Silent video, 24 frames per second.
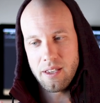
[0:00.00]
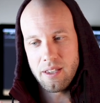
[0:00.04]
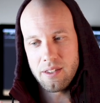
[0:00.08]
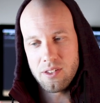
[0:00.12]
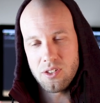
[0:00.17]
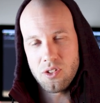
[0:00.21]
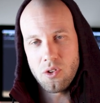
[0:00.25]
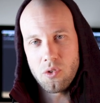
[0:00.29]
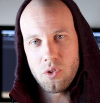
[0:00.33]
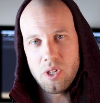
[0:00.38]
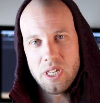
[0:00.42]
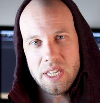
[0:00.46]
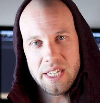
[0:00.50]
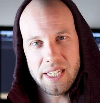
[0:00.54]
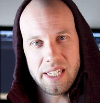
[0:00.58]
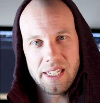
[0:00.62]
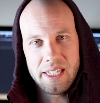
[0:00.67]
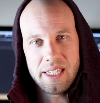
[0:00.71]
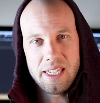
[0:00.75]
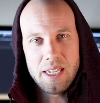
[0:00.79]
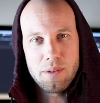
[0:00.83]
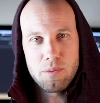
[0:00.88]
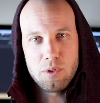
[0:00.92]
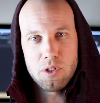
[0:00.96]
so he can
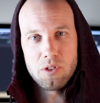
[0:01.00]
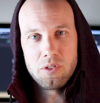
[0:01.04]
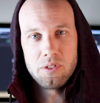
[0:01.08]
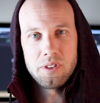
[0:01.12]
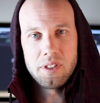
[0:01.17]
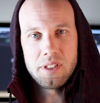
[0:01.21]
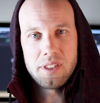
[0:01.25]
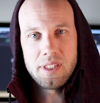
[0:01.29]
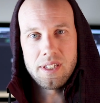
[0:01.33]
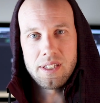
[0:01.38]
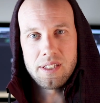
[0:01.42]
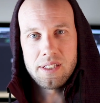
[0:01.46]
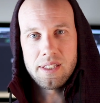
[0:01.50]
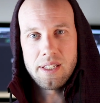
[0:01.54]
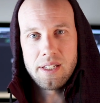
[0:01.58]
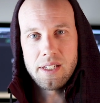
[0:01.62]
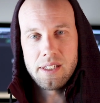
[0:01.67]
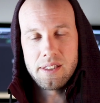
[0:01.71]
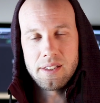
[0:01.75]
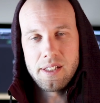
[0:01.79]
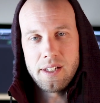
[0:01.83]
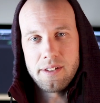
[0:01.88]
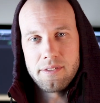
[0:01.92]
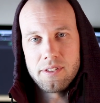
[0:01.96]
keep doing the things that
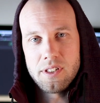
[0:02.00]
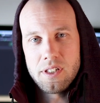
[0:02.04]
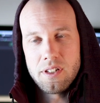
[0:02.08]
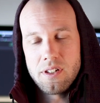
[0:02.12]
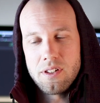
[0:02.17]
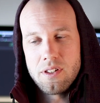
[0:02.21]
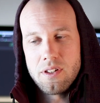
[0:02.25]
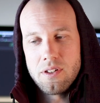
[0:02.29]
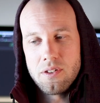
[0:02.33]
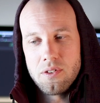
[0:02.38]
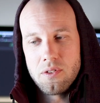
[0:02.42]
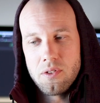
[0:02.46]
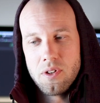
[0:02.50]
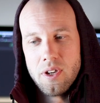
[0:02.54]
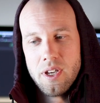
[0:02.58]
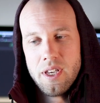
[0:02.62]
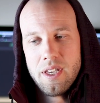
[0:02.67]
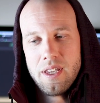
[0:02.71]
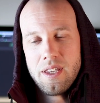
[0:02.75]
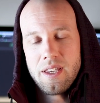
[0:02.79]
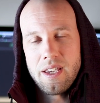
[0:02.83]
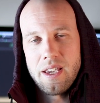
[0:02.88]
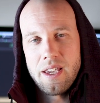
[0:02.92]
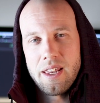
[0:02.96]
he loves to do.
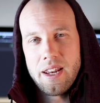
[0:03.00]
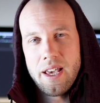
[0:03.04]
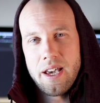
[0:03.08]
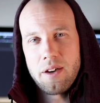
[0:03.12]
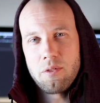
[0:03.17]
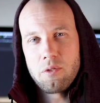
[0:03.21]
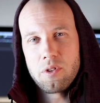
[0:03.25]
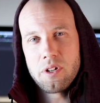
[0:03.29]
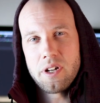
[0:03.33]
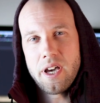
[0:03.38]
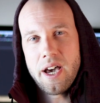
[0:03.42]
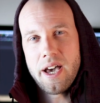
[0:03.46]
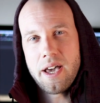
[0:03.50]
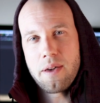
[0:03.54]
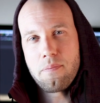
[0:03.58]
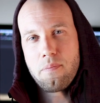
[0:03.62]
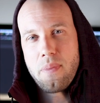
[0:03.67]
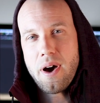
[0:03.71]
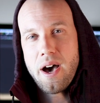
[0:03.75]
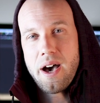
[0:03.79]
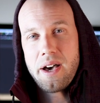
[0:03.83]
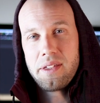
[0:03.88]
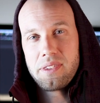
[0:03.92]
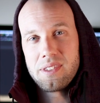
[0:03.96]
And I would
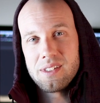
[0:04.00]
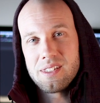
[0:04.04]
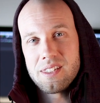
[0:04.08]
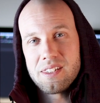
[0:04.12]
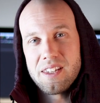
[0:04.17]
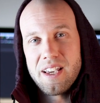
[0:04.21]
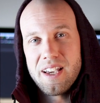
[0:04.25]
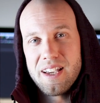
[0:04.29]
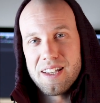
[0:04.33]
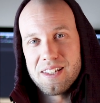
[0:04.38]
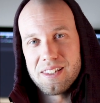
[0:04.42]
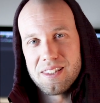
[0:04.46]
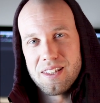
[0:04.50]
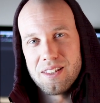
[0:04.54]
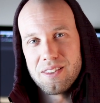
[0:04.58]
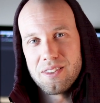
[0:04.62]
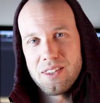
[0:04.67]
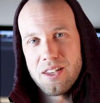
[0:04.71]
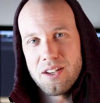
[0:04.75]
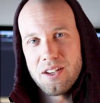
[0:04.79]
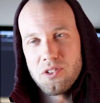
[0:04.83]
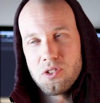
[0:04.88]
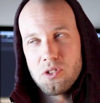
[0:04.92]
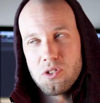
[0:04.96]
hypothesize that
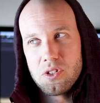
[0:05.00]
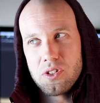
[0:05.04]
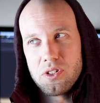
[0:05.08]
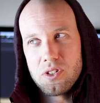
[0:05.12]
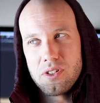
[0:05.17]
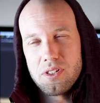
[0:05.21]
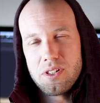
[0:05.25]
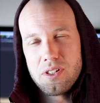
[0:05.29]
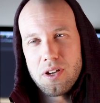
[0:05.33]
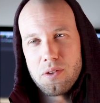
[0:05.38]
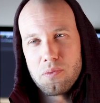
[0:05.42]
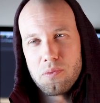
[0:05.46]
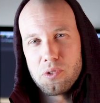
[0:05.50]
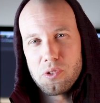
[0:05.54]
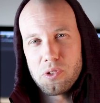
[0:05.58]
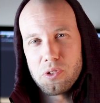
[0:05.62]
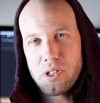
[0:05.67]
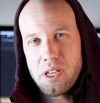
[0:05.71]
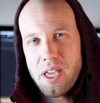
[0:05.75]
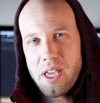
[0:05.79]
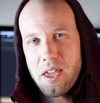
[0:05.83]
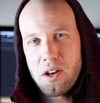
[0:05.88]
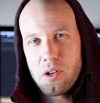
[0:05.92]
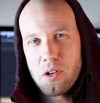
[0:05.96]
those double
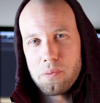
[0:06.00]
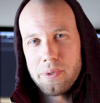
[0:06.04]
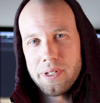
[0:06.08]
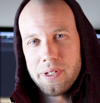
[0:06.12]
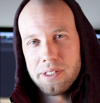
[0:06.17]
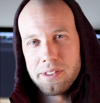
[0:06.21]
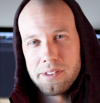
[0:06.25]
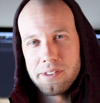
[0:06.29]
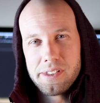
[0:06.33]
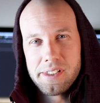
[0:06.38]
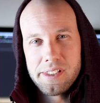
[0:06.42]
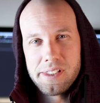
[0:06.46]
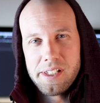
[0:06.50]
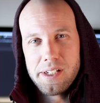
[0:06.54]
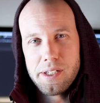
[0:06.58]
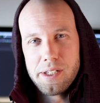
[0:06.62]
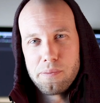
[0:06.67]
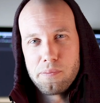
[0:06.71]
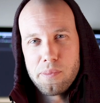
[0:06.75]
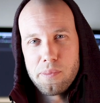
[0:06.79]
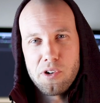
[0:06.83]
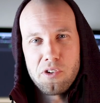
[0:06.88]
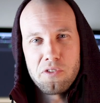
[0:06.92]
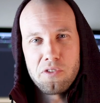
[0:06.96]
kettlebell
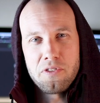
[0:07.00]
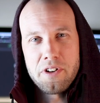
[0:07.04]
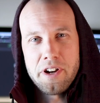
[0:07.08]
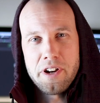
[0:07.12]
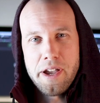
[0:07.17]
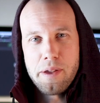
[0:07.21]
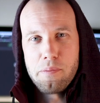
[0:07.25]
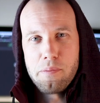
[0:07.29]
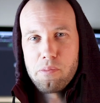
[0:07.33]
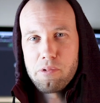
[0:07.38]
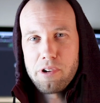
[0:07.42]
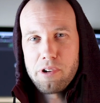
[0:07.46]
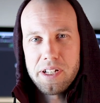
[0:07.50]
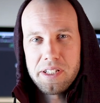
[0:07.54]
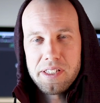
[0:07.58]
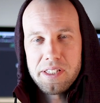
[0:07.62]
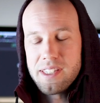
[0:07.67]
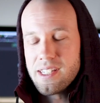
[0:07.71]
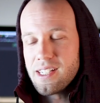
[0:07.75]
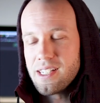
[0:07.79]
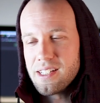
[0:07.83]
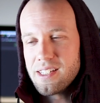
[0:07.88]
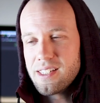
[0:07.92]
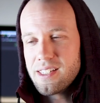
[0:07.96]
sit-up overhead press
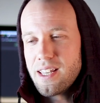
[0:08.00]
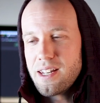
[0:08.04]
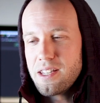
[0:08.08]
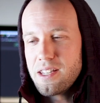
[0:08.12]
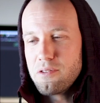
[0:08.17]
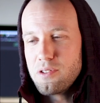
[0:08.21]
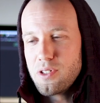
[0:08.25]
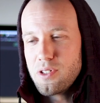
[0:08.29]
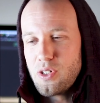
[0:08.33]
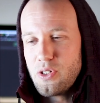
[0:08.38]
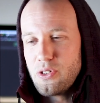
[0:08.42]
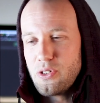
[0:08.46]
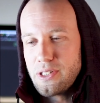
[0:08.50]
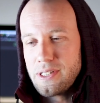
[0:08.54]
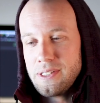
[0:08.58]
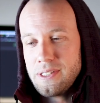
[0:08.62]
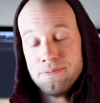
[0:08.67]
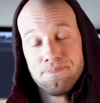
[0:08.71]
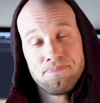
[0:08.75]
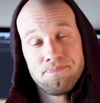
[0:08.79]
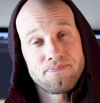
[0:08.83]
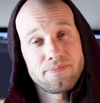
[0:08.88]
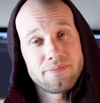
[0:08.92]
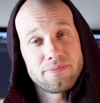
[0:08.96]
things that he was doing
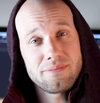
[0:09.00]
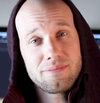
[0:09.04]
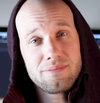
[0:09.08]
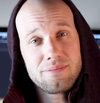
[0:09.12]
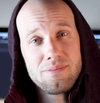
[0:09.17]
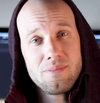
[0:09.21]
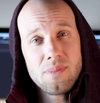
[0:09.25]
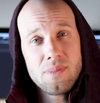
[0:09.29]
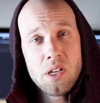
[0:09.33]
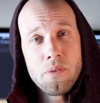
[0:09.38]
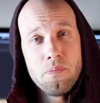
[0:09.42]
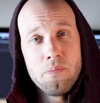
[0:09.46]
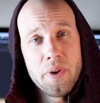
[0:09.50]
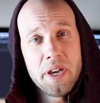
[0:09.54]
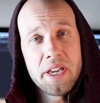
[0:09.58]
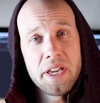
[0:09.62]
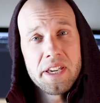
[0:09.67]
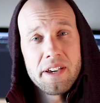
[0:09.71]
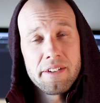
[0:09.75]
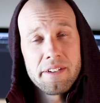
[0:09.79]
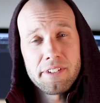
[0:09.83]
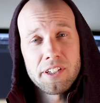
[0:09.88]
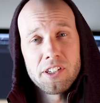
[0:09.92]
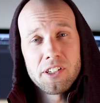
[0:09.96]
may
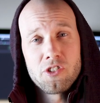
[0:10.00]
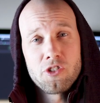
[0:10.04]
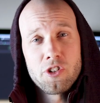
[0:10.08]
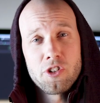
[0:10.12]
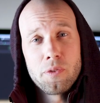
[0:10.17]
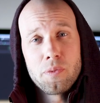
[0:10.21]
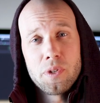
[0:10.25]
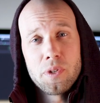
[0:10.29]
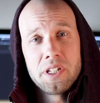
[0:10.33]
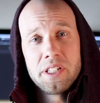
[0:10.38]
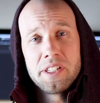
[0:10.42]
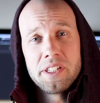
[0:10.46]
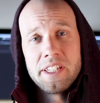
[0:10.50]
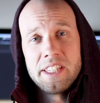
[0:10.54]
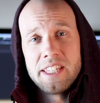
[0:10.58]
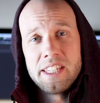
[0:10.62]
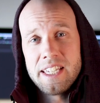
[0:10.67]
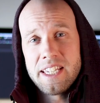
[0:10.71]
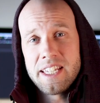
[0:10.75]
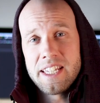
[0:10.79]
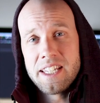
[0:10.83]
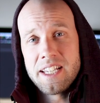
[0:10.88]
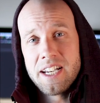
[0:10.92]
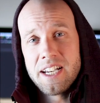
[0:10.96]
have contributed to
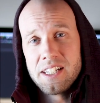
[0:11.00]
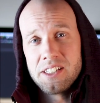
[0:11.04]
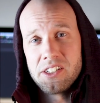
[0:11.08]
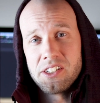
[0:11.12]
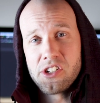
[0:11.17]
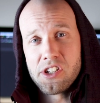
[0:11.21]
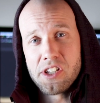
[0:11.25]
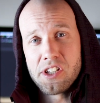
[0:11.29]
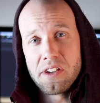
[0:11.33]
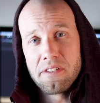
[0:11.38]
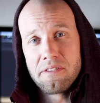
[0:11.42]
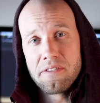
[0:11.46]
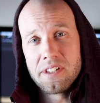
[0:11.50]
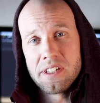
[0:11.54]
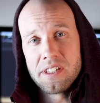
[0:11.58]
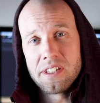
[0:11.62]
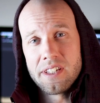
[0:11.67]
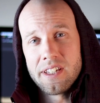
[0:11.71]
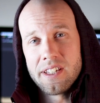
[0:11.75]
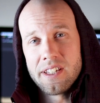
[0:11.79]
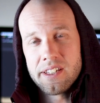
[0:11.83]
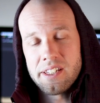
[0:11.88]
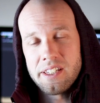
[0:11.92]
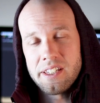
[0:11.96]
the etiology of his
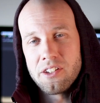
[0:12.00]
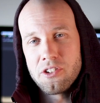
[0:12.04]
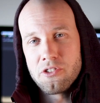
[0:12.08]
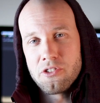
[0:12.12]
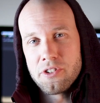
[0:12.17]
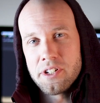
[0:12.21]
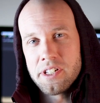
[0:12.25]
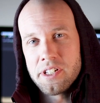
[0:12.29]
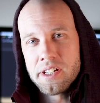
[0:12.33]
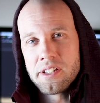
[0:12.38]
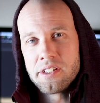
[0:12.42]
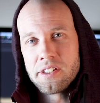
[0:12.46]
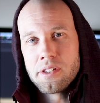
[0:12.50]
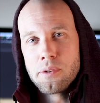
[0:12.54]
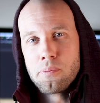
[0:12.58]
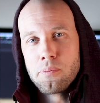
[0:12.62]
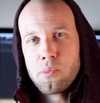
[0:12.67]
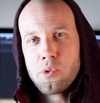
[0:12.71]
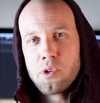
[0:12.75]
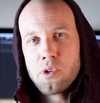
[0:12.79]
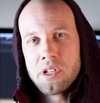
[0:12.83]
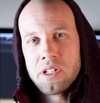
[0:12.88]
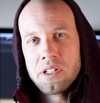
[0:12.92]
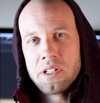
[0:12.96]
disc injuries at some
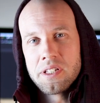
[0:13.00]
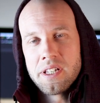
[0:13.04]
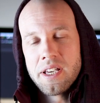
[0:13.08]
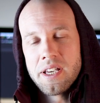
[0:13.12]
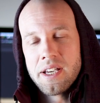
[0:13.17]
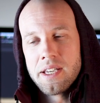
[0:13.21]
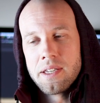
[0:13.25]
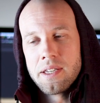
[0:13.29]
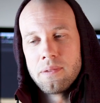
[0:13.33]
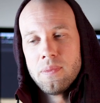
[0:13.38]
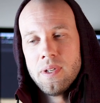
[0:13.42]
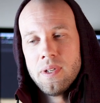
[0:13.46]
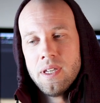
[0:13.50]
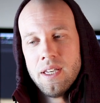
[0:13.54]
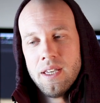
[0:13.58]
point in time,